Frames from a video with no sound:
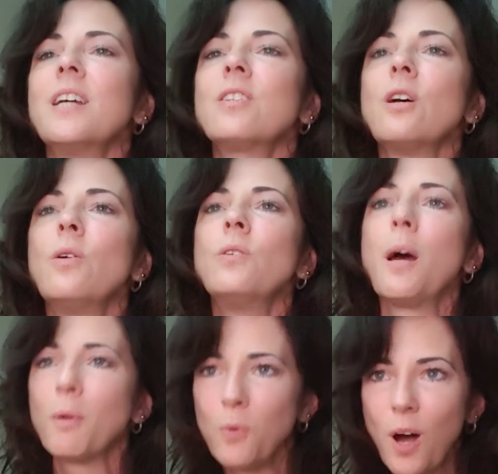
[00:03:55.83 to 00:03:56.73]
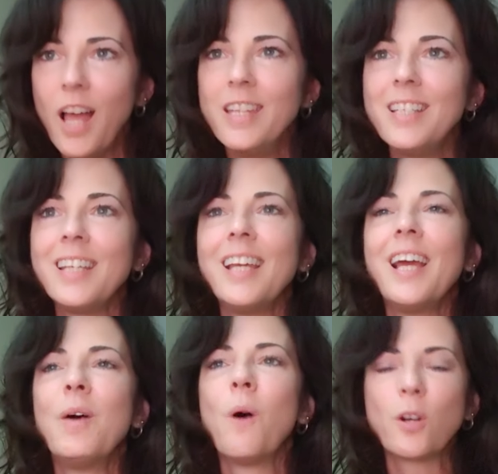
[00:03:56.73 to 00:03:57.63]
So number 1,
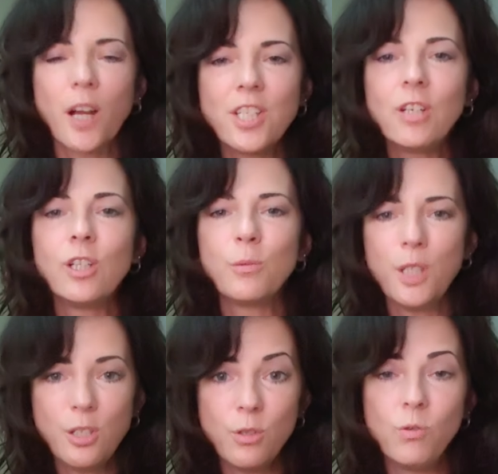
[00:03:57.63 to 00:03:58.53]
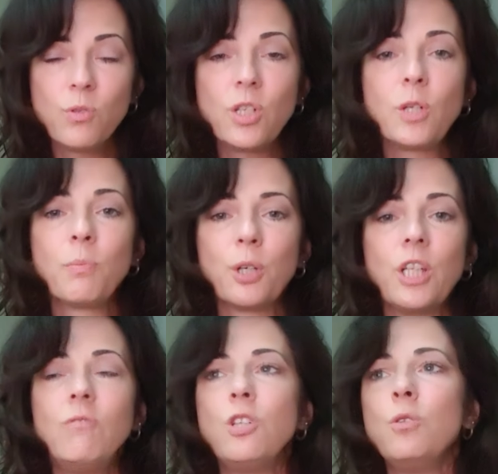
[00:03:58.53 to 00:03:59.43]
what criteria do we use? And your book
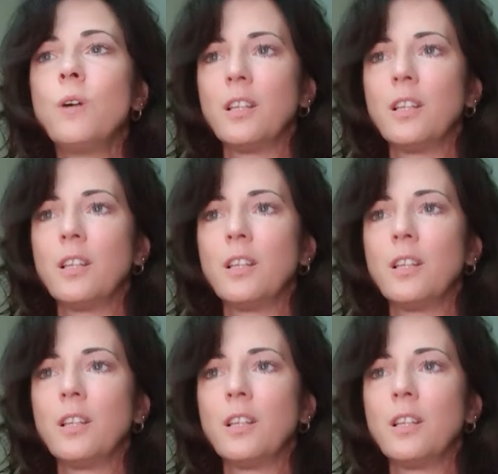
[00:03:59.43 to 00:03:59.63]
gives you a